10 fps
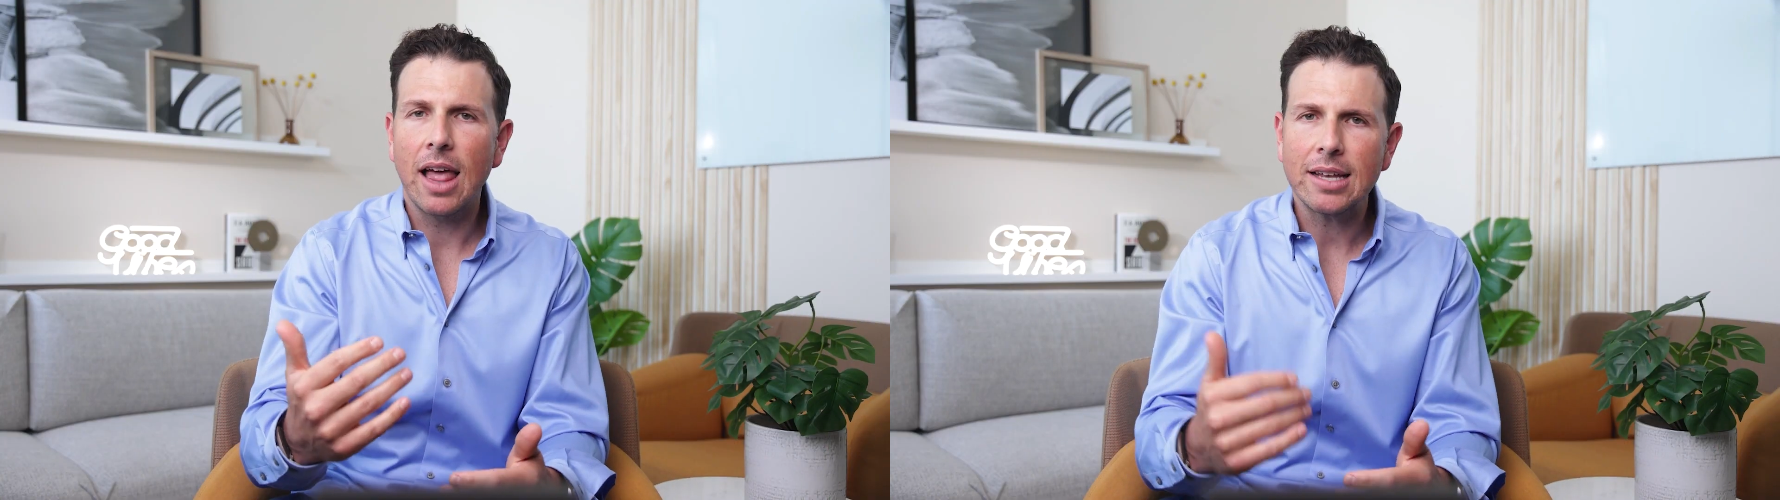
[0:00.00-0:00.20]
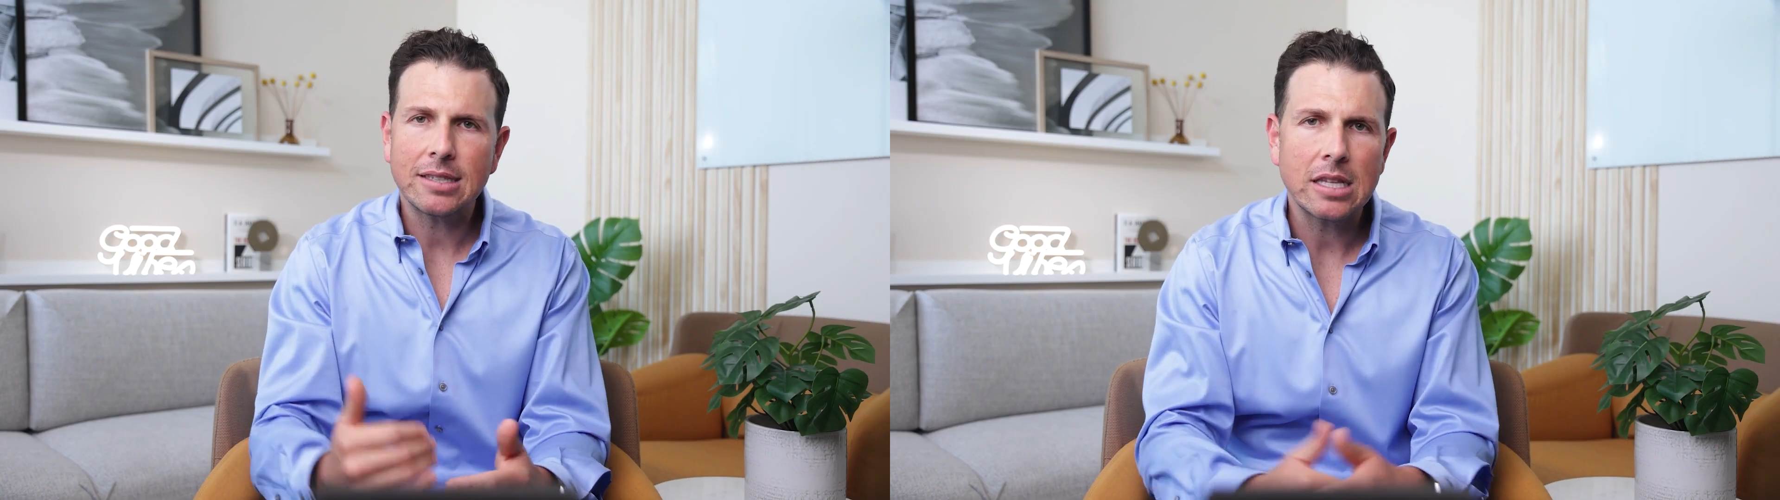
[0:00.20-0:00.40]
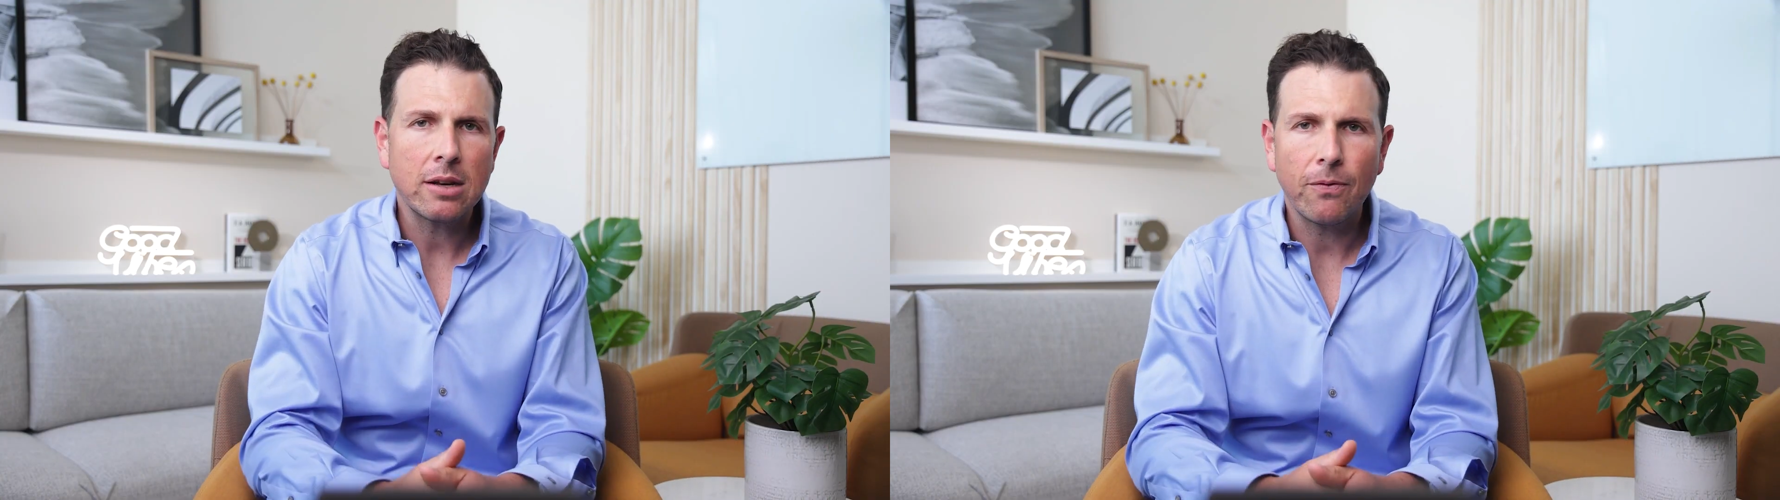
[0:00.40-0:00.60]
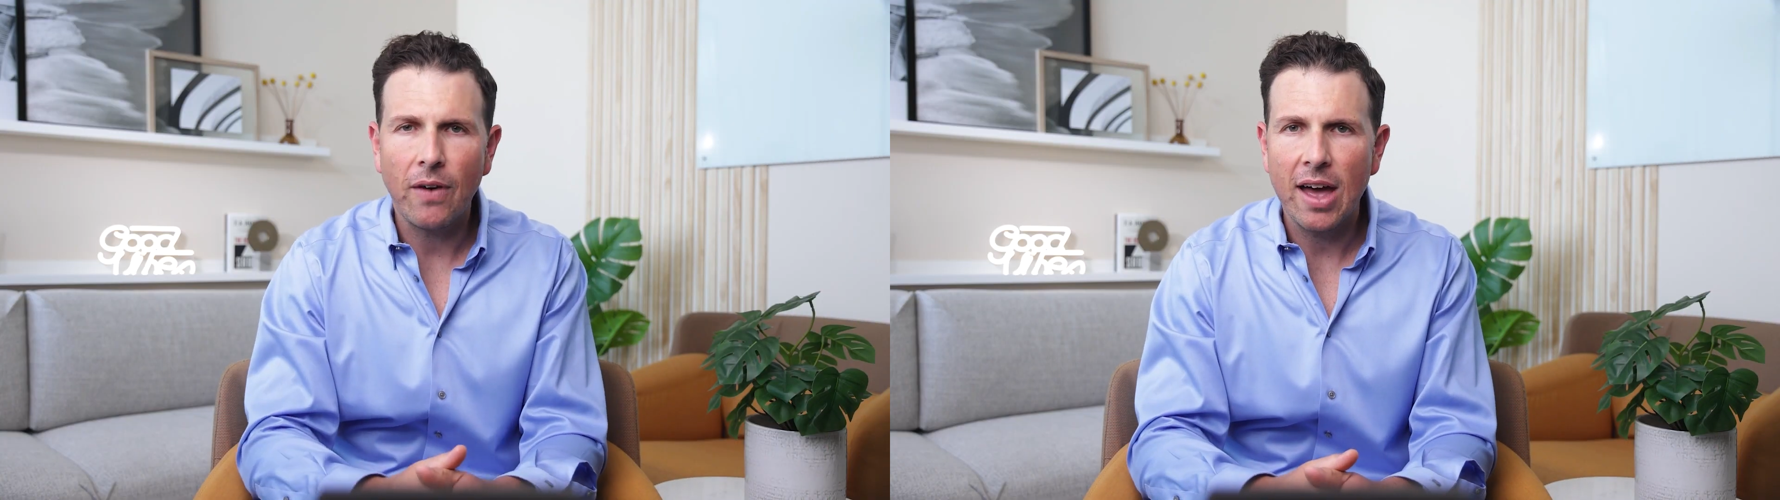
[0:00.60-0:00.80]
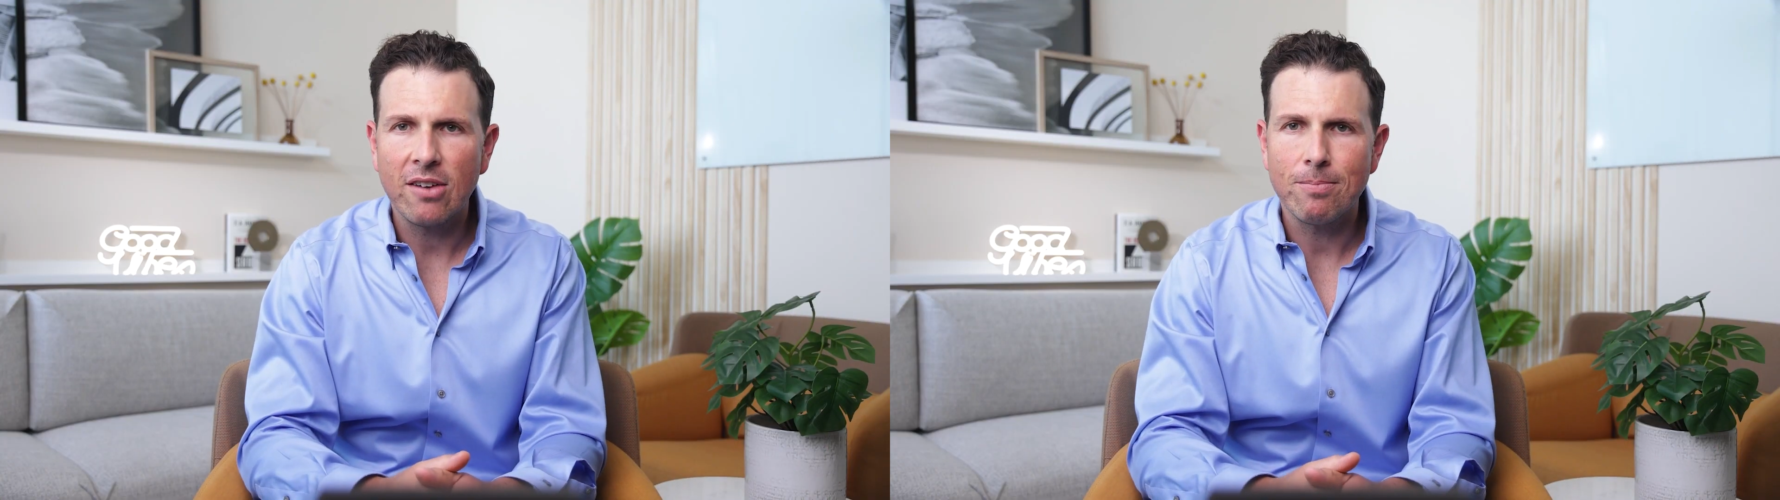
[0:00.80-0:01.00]
less than
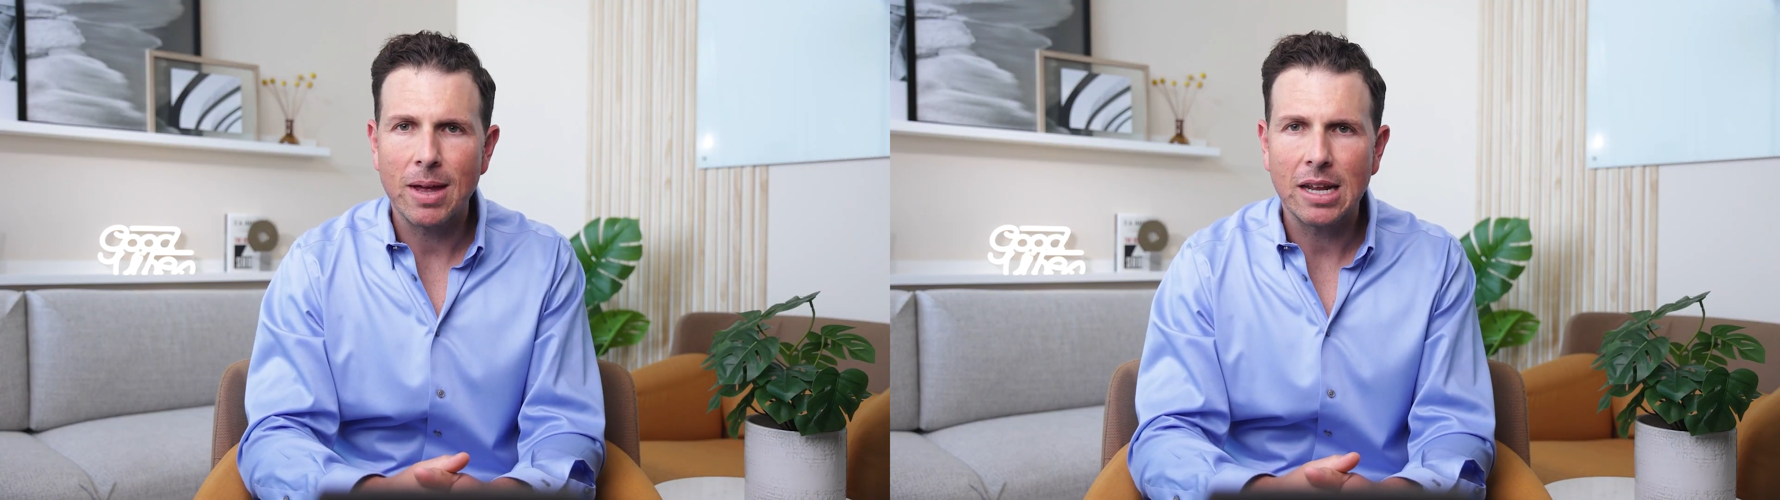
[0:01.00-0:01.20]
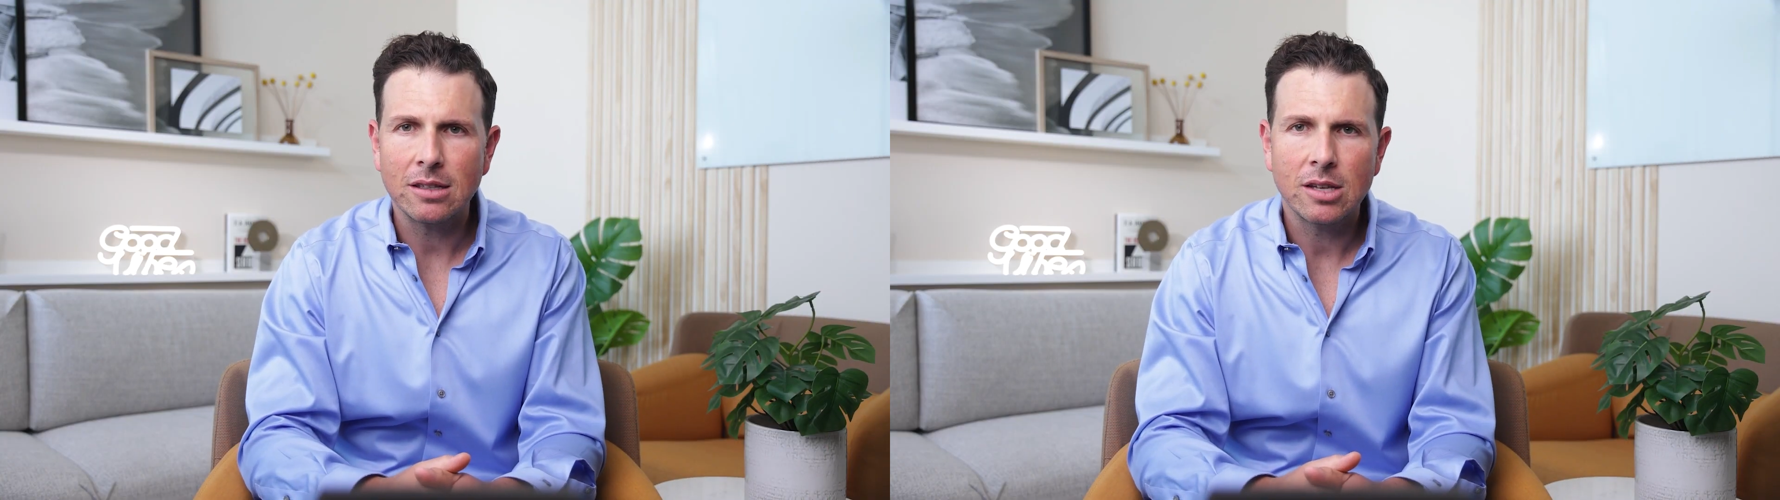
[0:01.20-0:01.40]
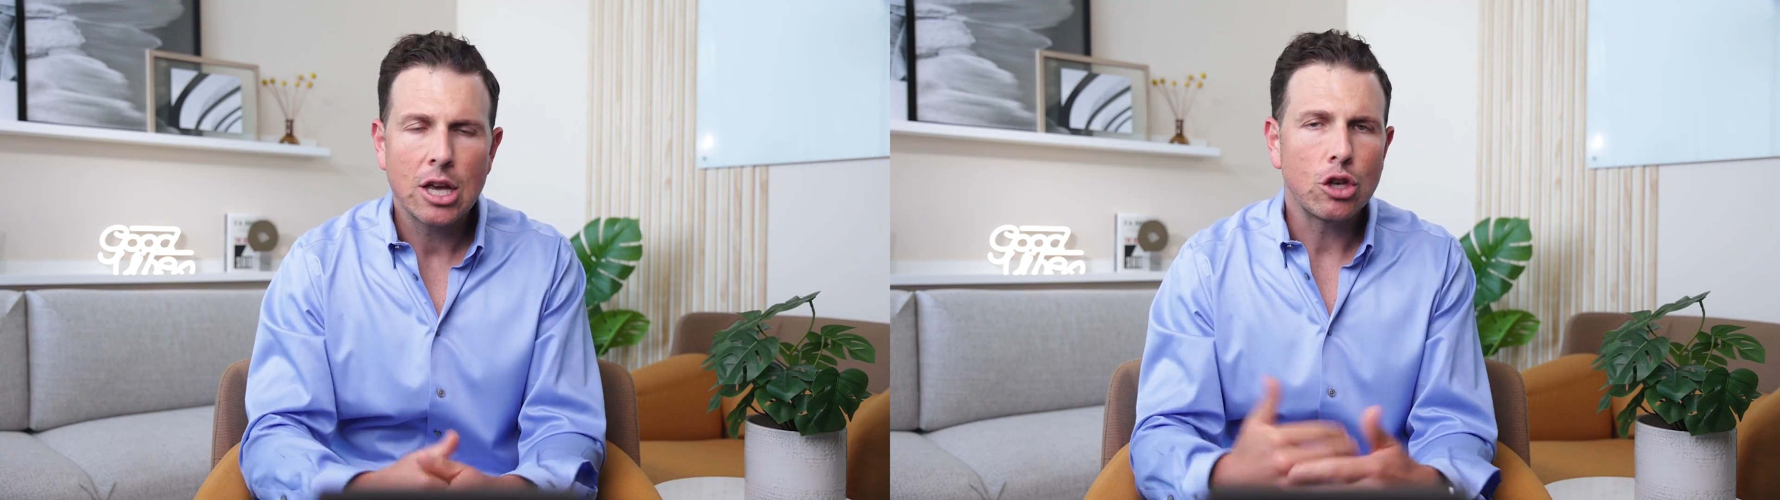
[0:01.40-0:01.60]
5 minutes,